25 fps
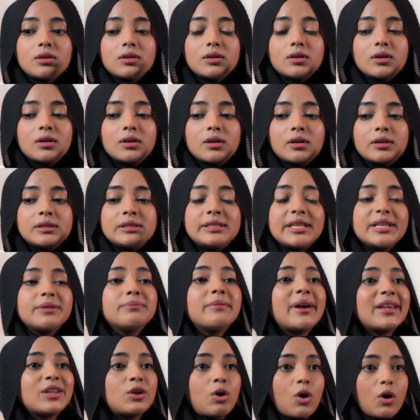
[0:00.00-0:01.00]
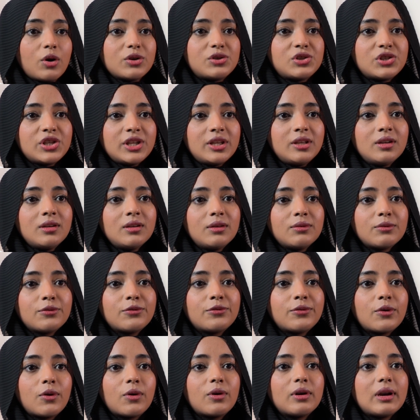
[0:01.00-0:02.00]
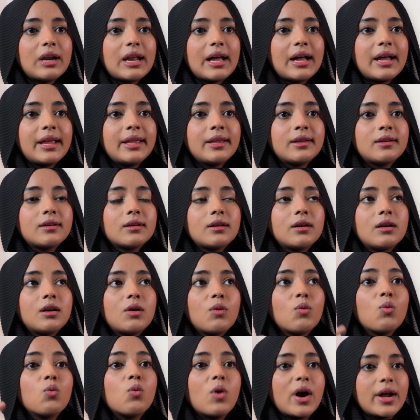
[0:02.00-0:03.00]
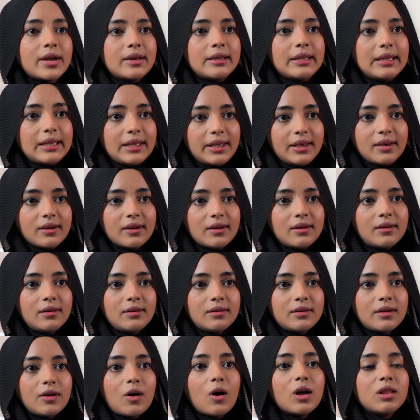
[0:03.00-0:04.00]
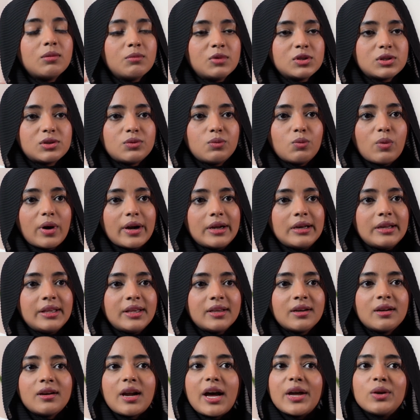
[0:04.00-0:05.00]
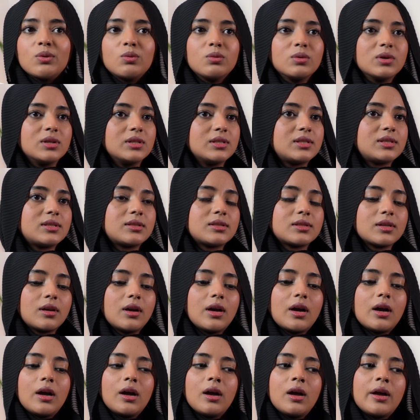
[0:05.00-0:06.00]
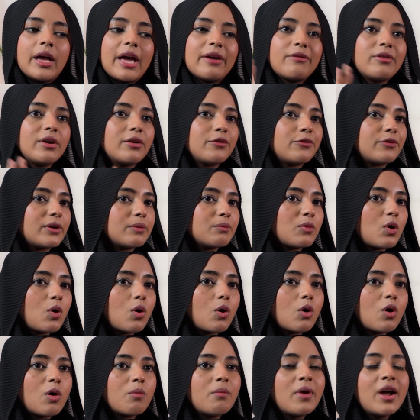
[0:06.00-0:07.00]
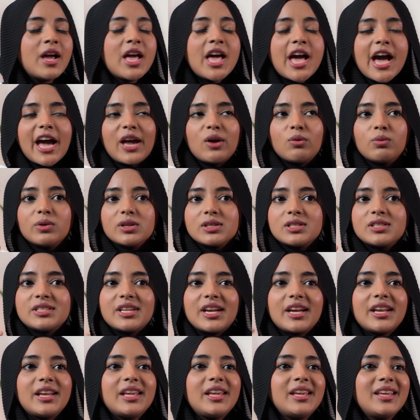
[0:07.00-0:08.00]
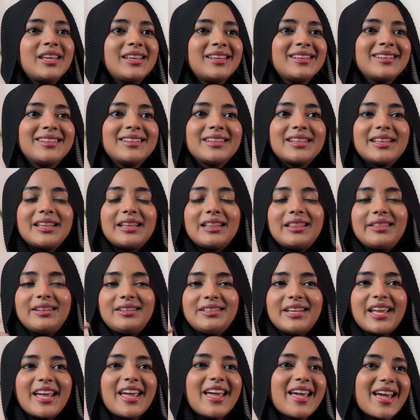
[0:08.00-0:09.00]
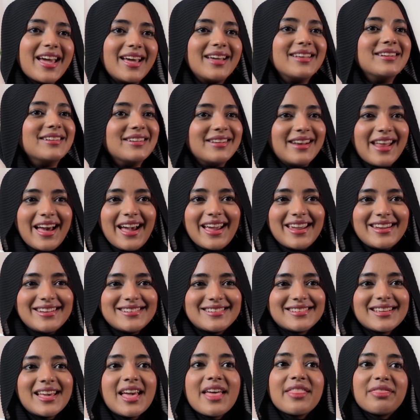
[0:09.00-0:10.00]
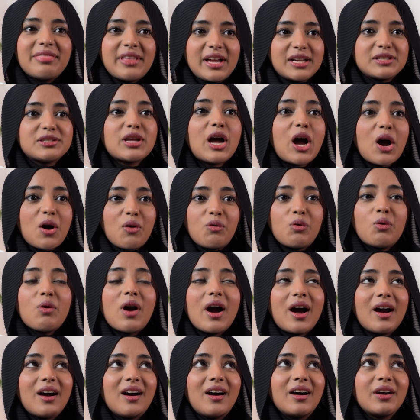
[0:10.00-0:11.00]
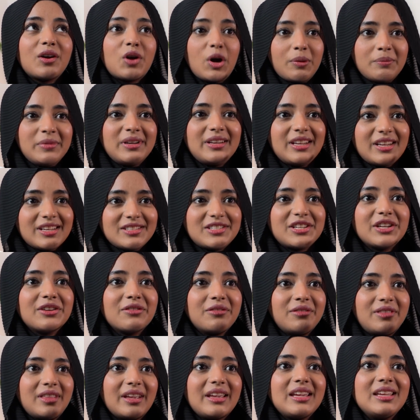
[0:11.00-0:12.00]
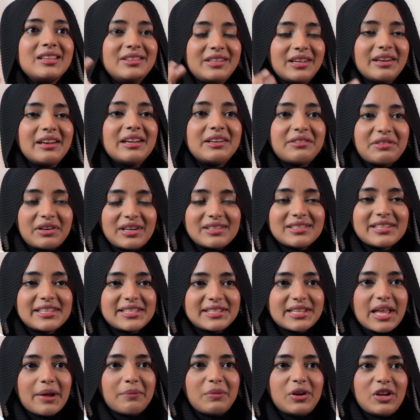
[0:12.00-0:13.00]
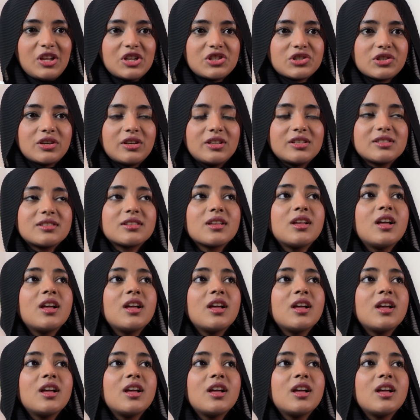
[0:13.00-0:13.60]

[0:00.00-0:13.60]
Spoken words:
did my coaching for like 1 year, almost 1 year. I was away from home. I was studying day and night. That's how competitive the Indian entrance examination is.